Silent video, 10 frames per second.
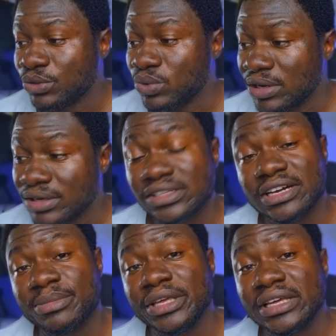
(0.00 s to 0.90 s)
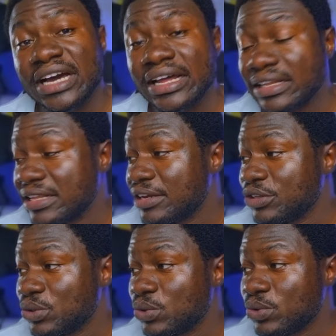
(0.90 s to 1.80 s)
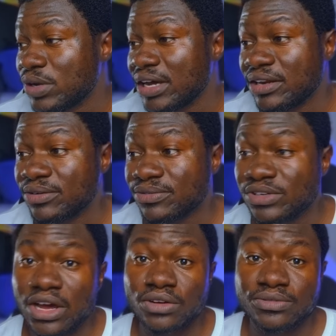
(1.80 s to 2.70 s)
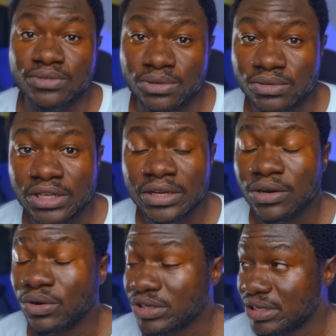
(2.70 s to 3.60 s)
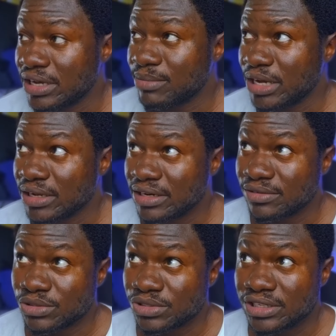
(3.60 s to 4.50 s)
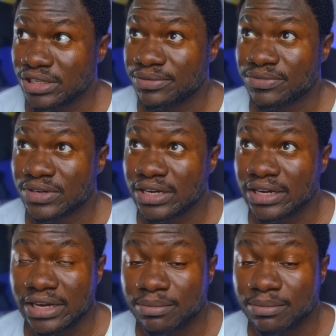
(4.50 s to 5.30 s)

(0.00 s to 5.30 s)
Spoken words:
You are not coming and then you kind of doubtful, okay, am I going to receive a